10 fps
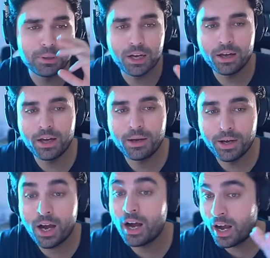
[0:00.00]
But
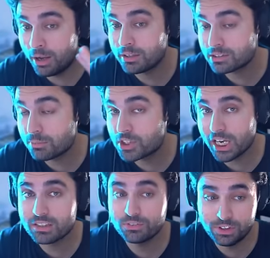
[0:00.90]
uh, I,
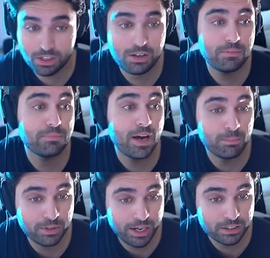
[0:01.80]
subjectively,
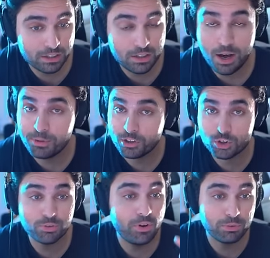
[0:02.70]
I'm liking it. I'm not
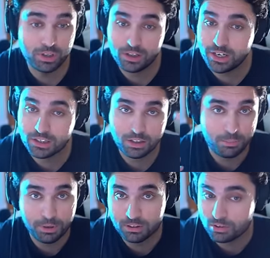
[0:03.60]
sure if I'm gonna like it in
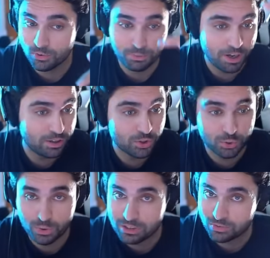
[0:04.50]
a month from now,
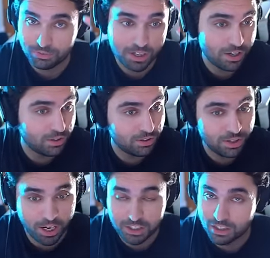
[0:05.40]
two weeks from
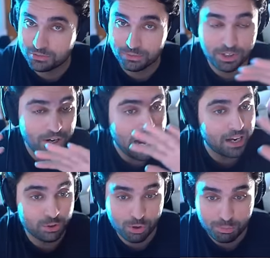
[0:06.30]
now, a year from now.
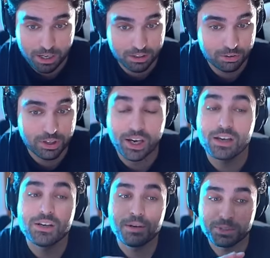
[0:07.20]
I don't know about it,
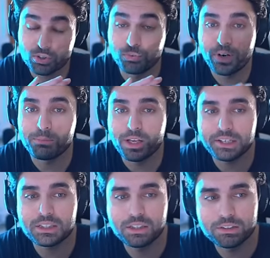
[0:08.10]
okay? But so far I'm
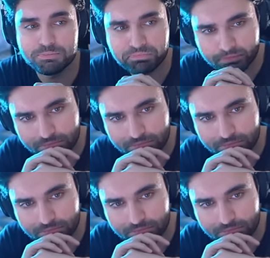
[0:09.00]
liking it.